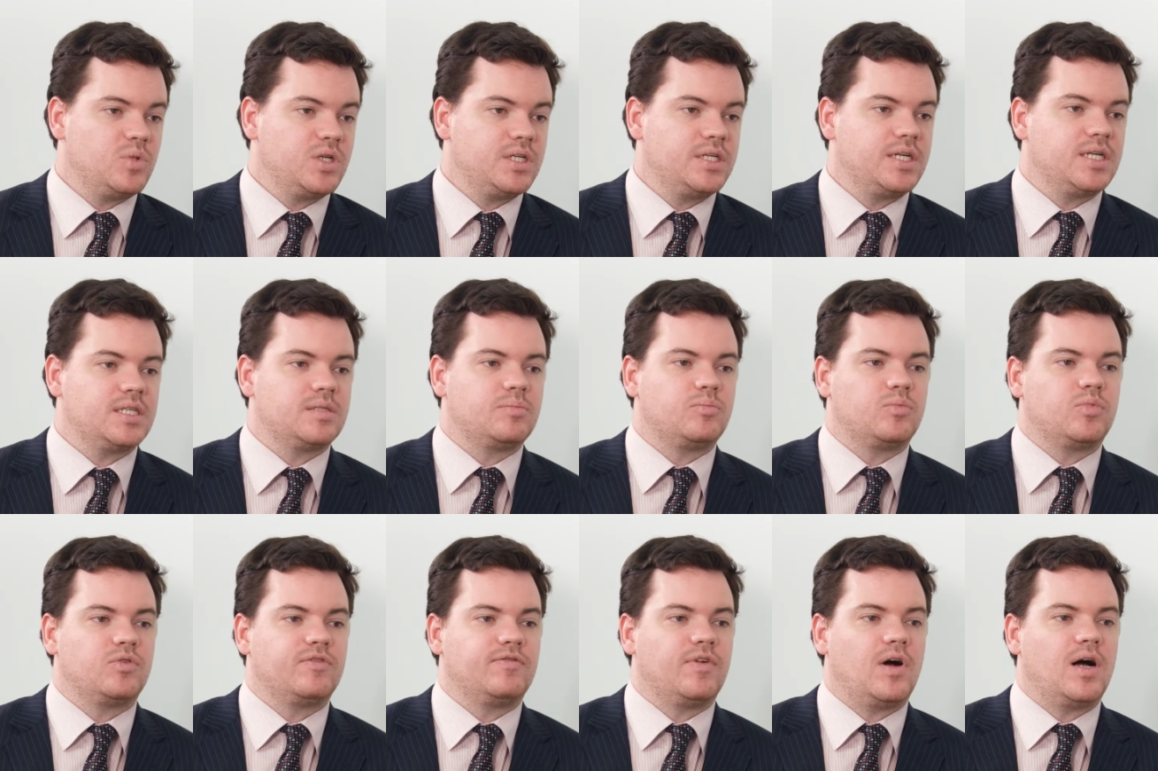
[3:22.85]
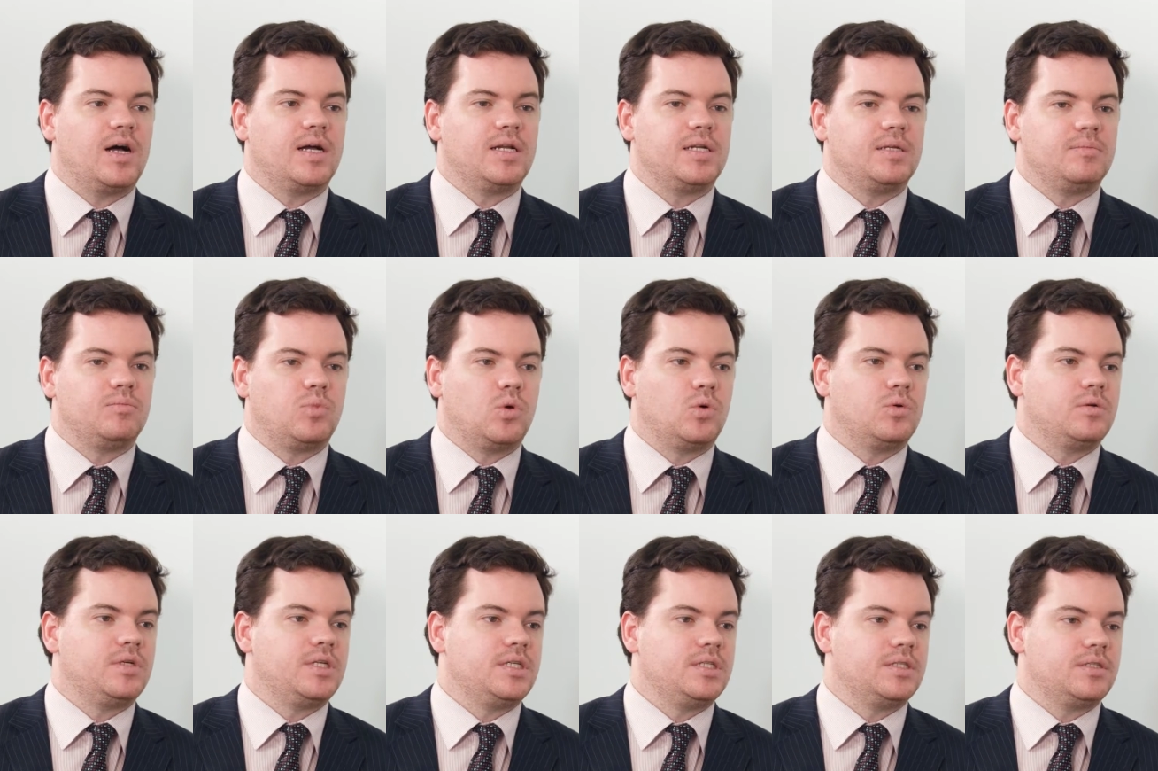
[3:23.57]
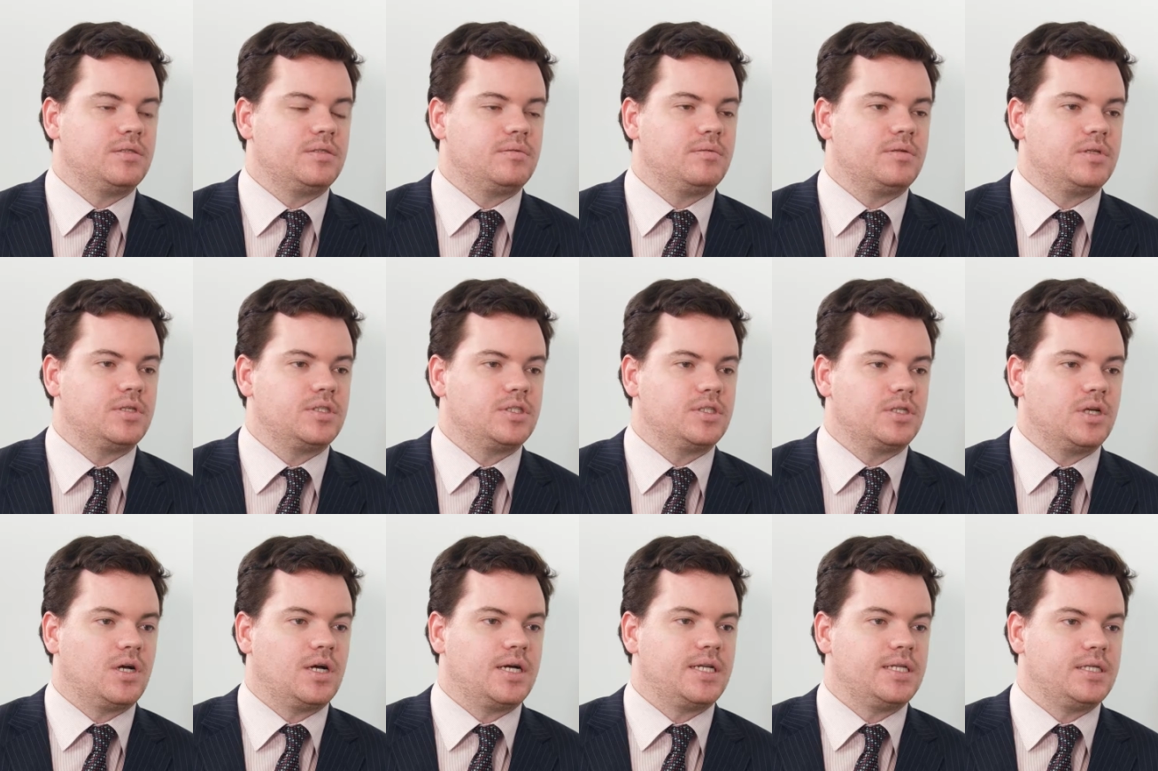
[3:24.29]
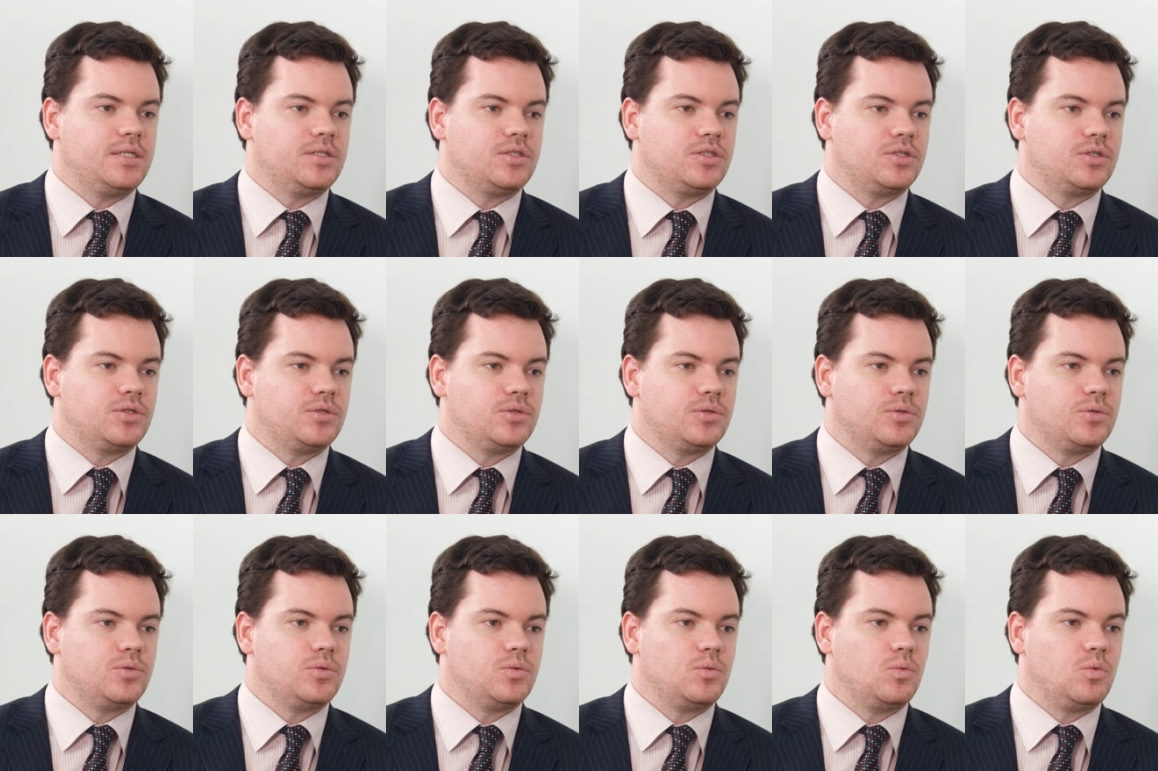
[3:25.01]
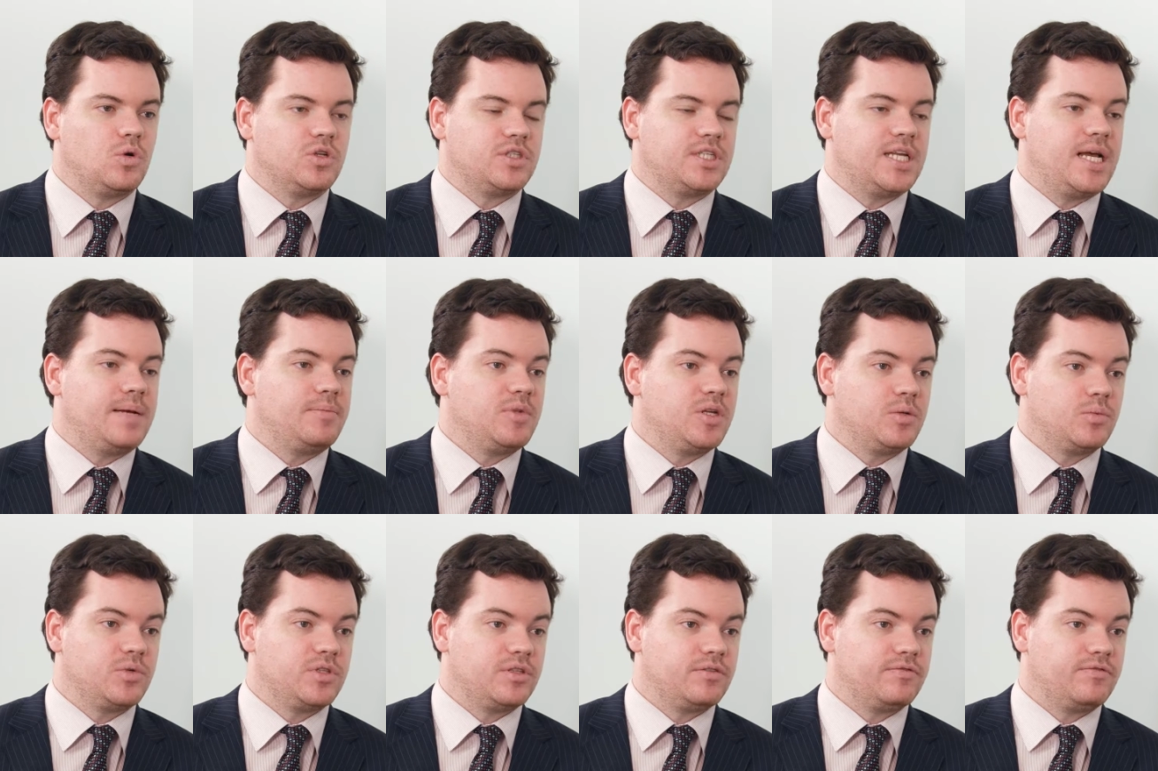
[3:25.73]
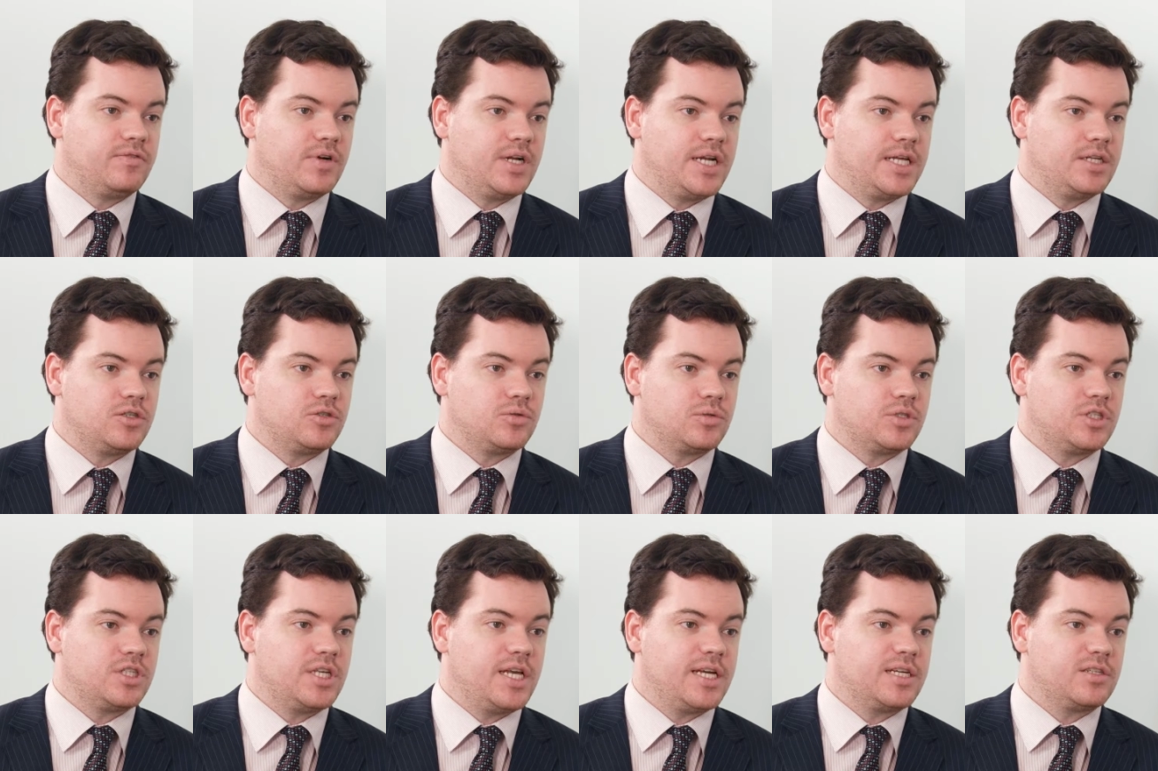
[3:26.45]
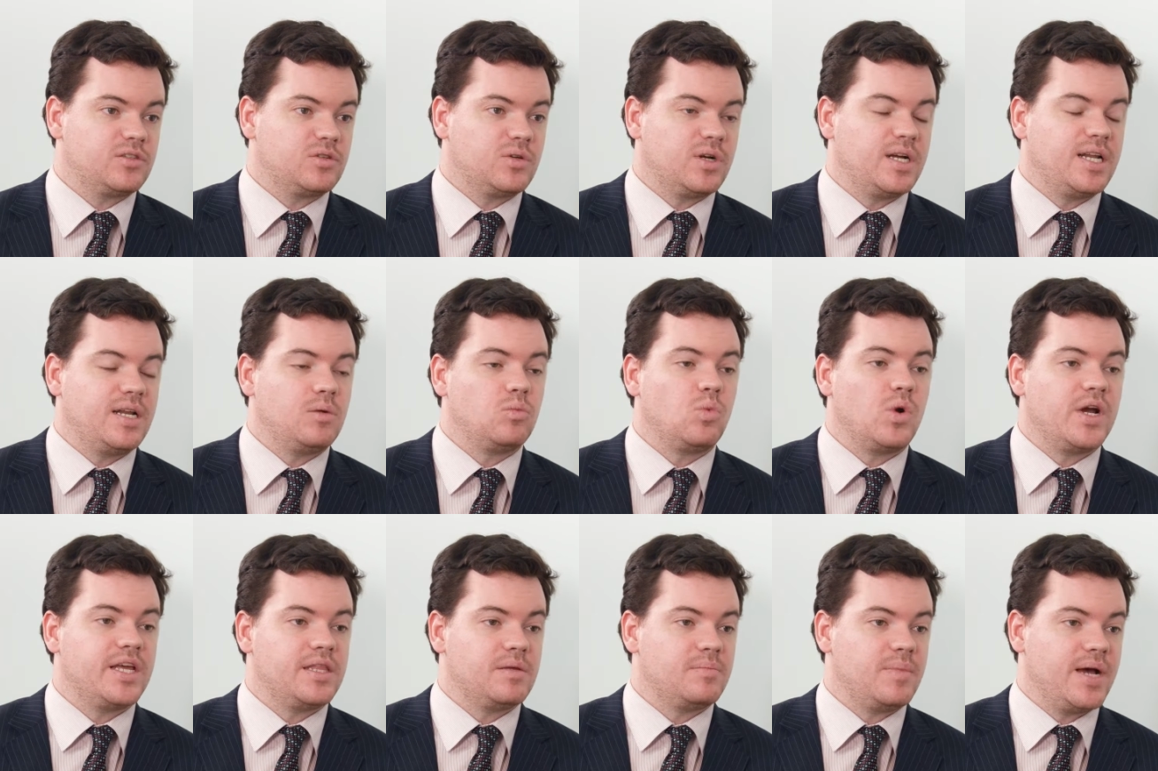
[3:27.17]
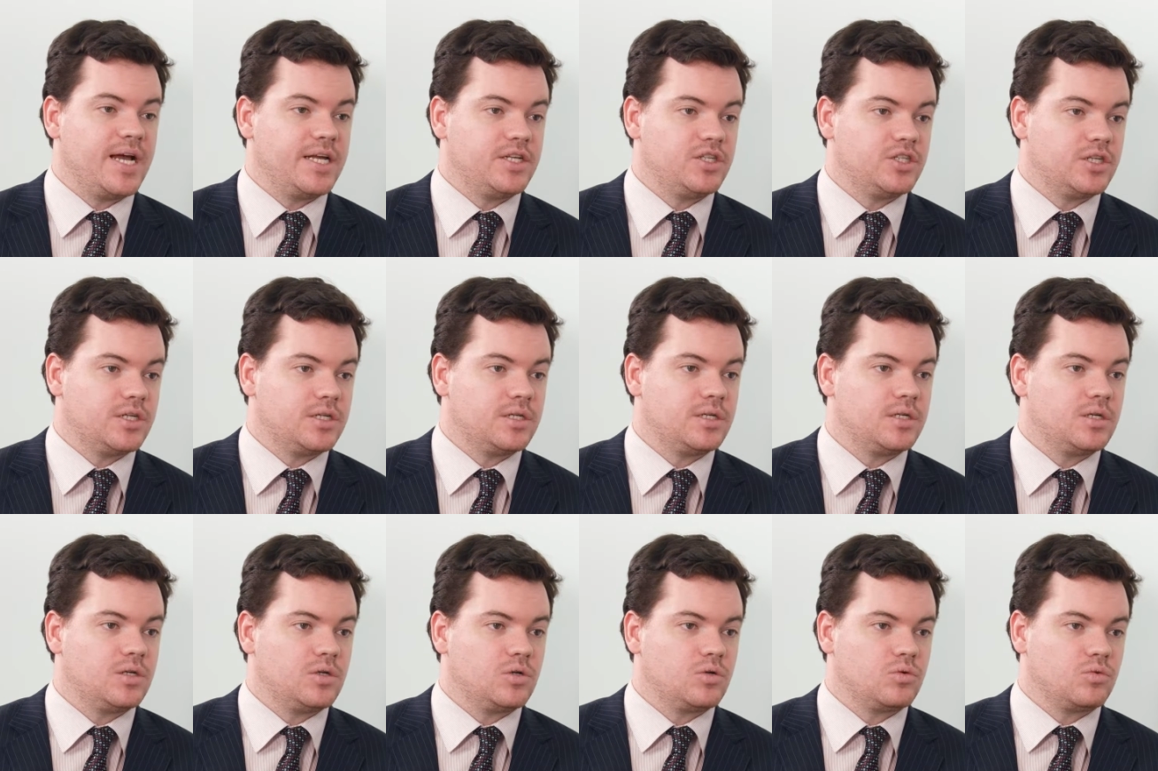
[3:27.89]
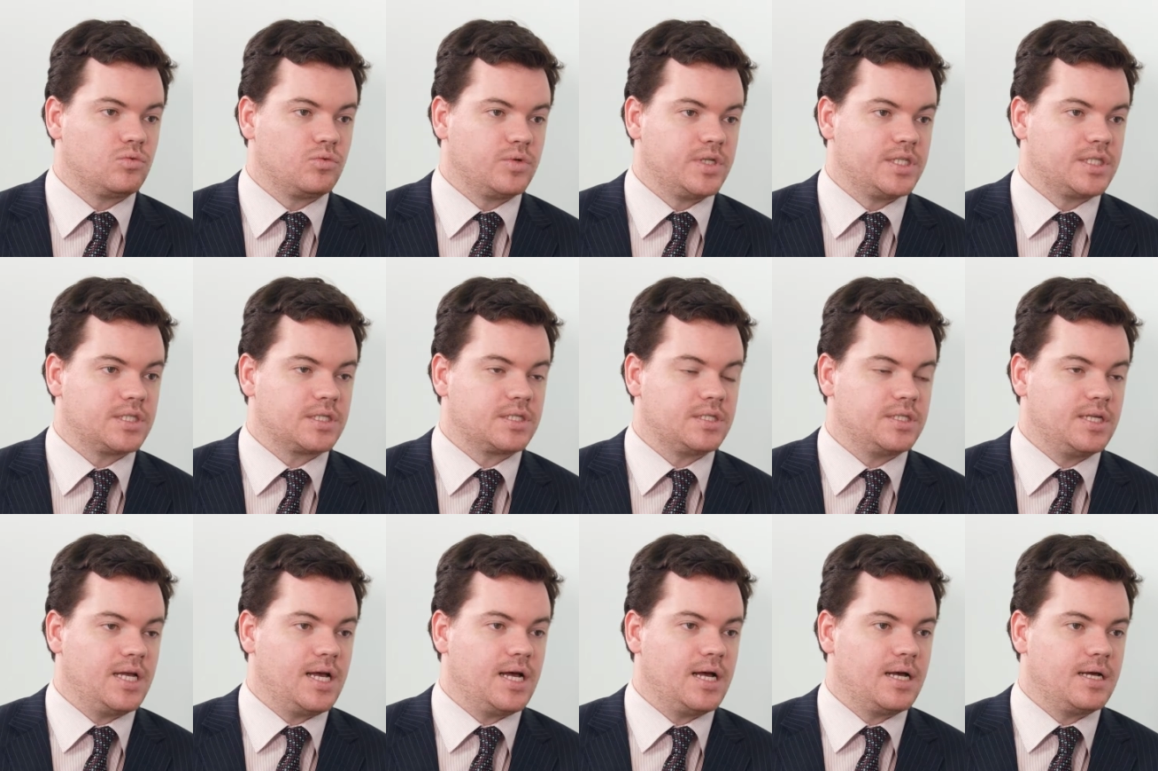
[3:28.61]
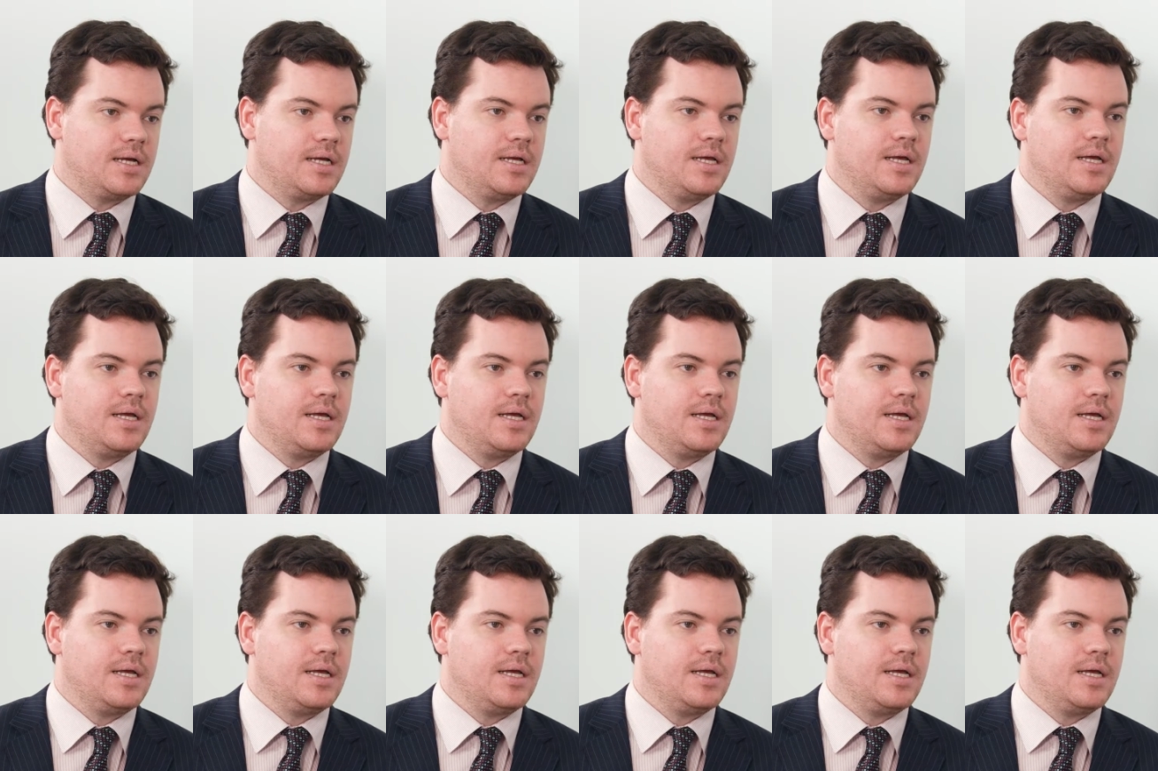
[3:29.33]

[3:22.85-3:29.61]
but it does provide important insight into what's happening with the financial sector and where the major risks are.